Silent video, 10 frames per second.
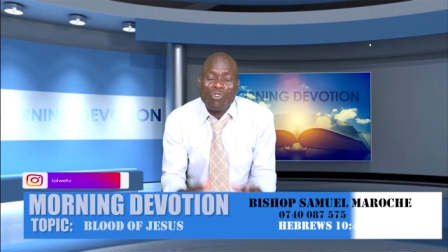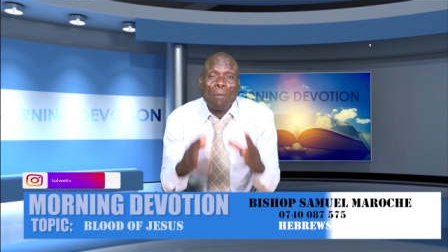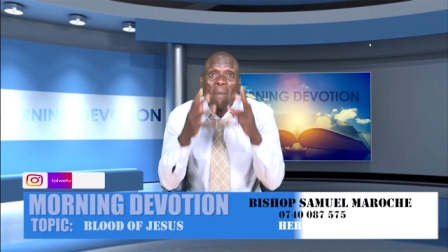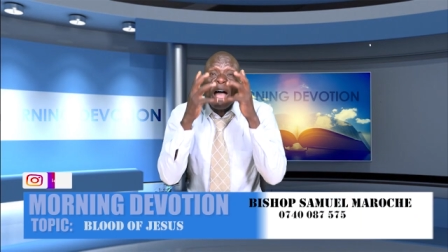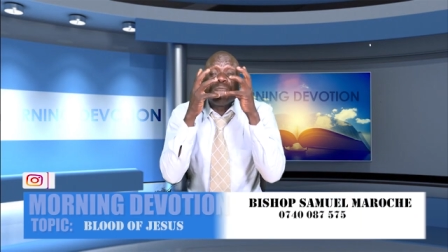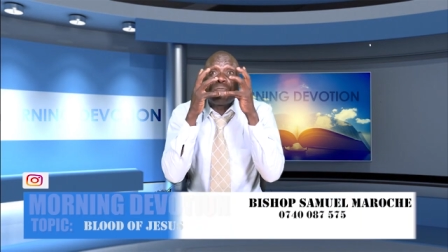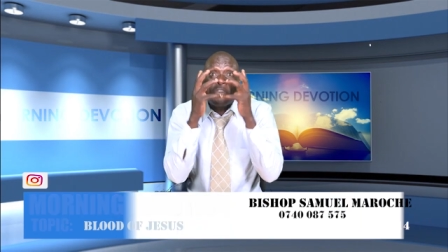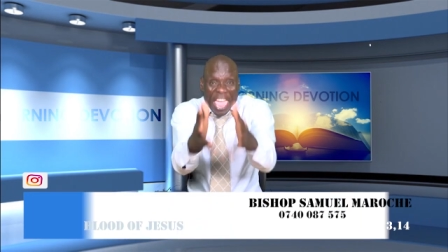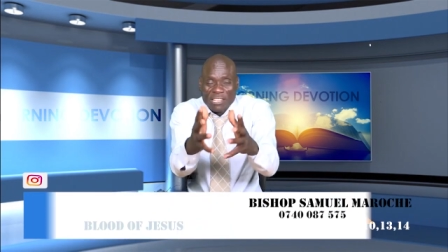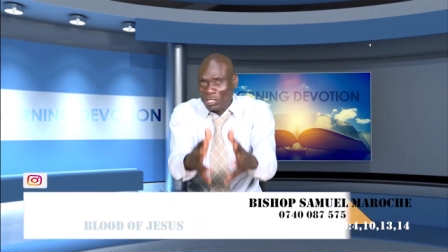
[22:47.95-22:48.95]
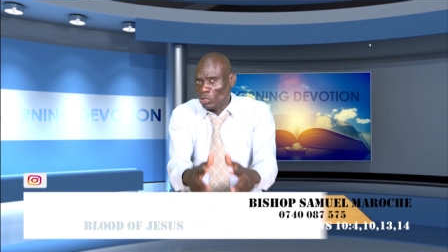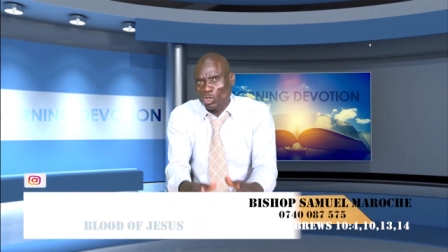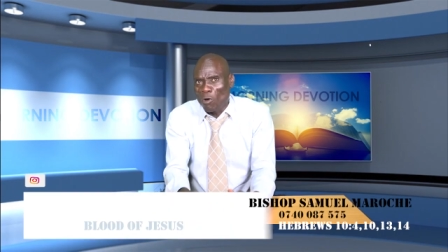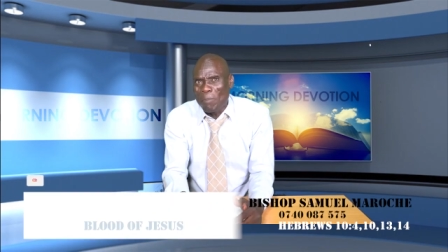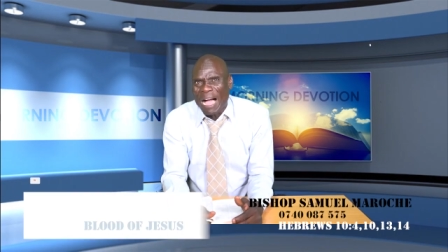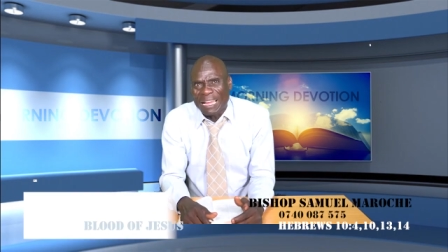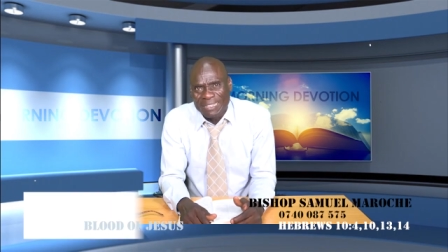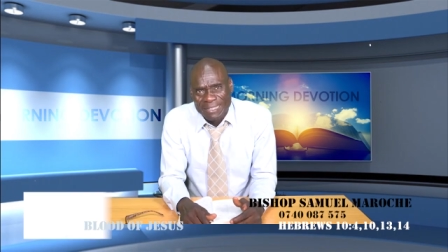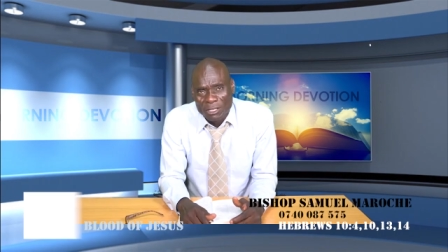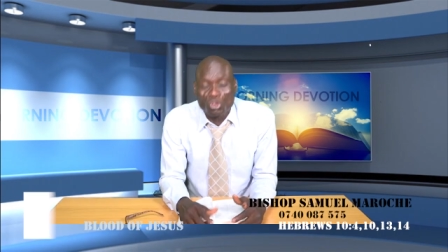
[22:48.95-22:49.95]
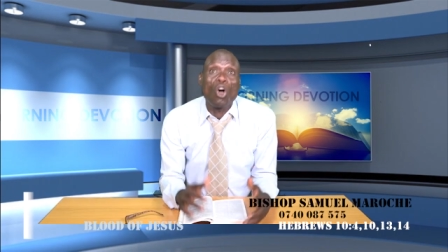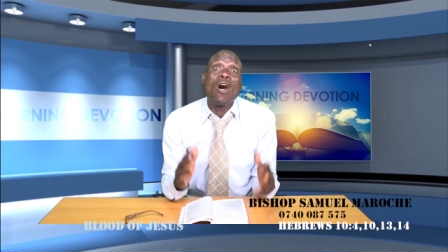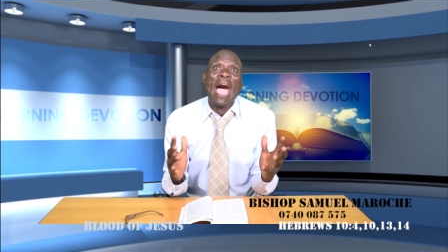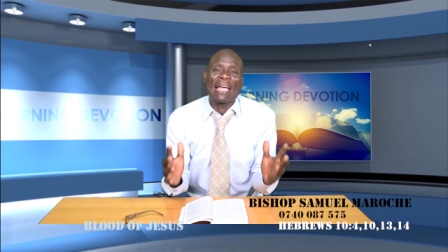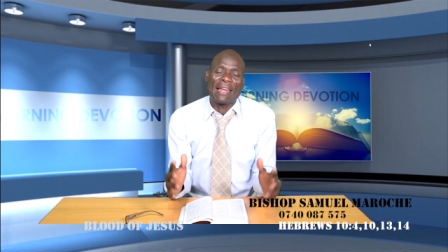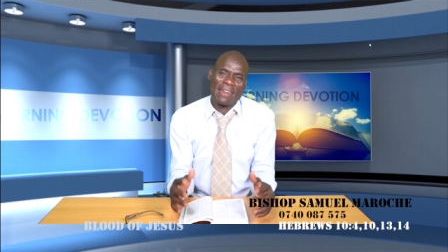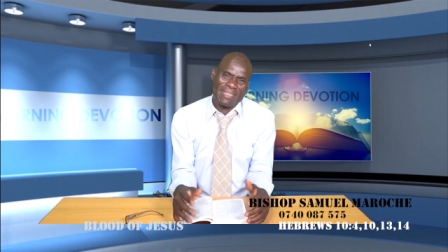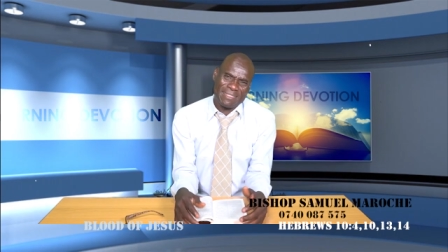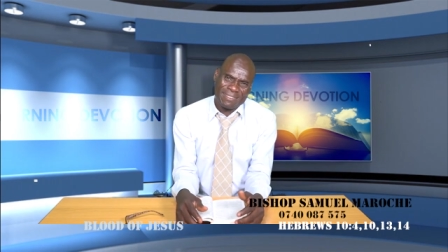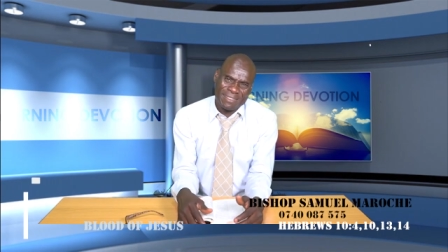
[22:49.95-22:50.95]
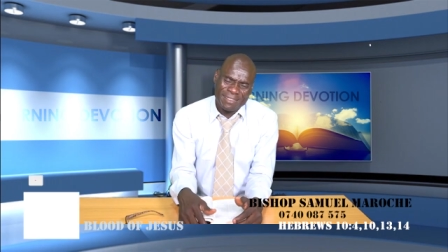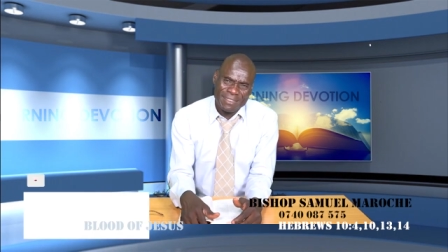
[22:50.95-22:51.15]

Your mom face is so bad, so ugly.